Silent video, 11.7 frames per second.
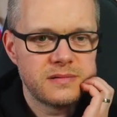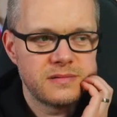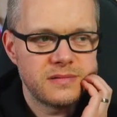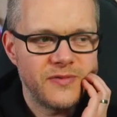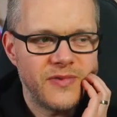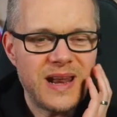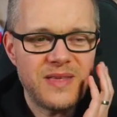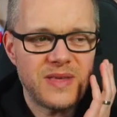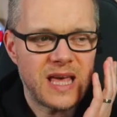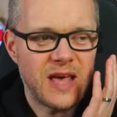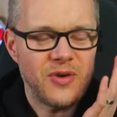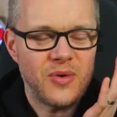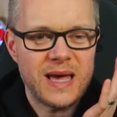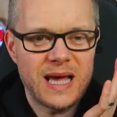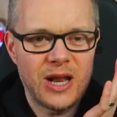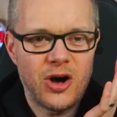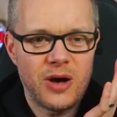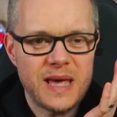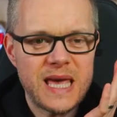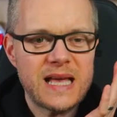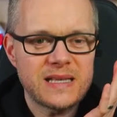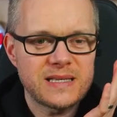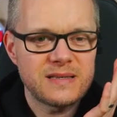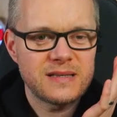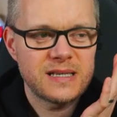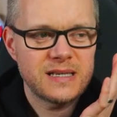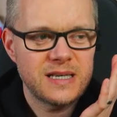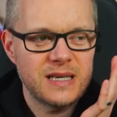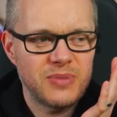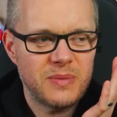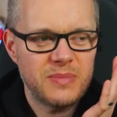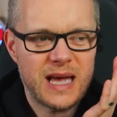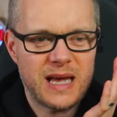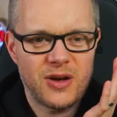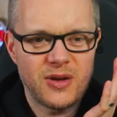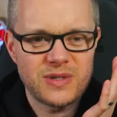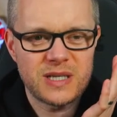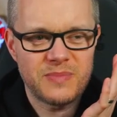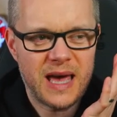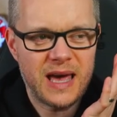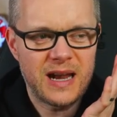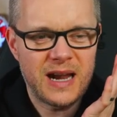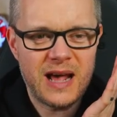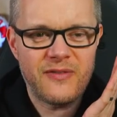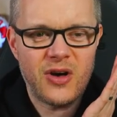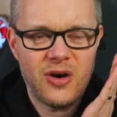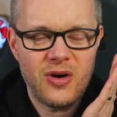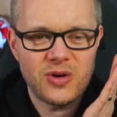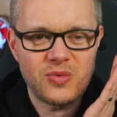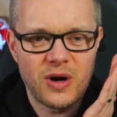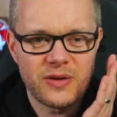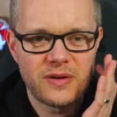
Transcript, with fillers: If anything, if you eat a lot of meats, you probably get constipated and have a hard one.